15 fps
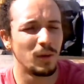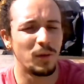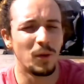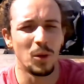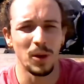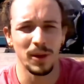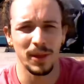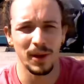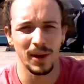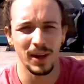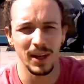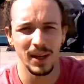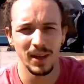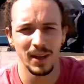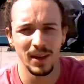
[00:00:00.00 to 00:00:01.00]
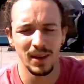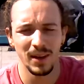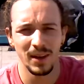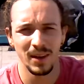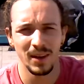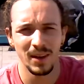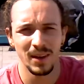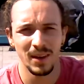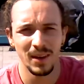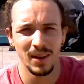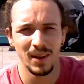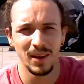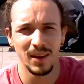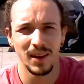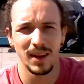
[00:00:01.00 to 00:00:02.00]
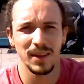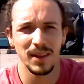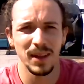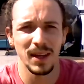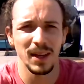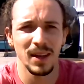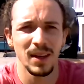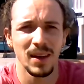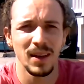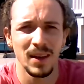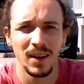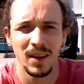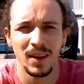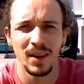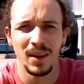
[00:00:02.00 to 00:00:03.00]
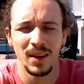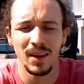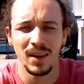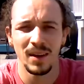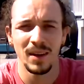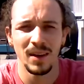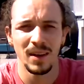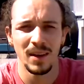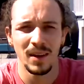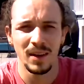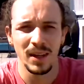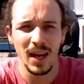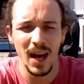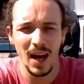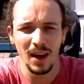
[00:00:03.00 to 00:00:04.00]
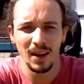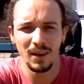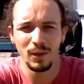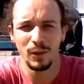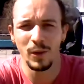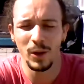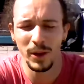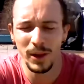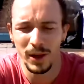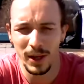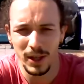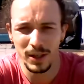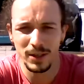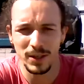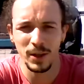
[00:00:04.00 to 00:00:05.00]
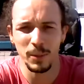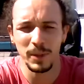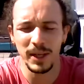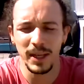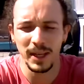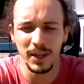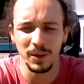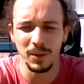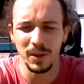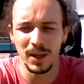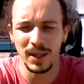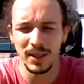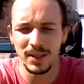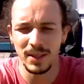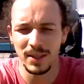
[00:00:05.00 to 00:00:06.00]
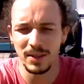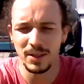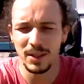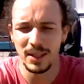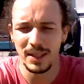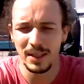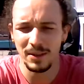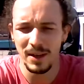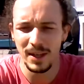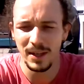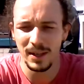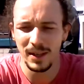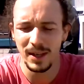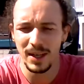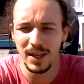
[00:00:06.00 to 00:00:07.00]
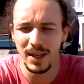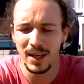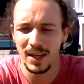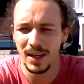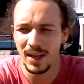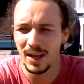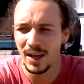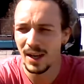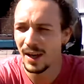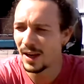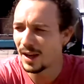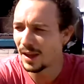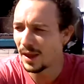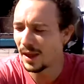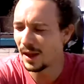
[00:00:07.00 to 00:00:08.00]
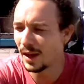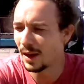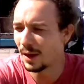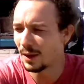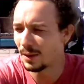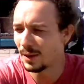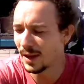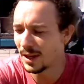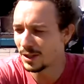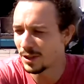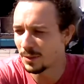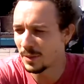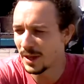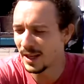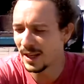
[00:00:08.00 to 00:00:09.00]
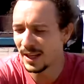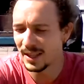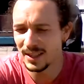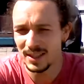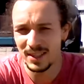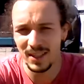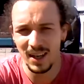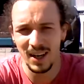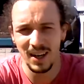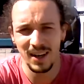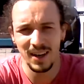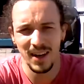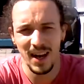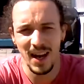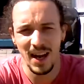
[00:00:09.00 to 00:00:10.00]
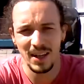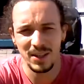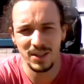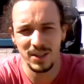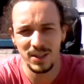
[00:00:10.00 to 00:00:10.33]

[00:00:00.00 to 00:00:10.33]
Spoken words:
4:30, I think. Yeah, 4:30. So the beginner ones, there's at 3:30. The intermediates are at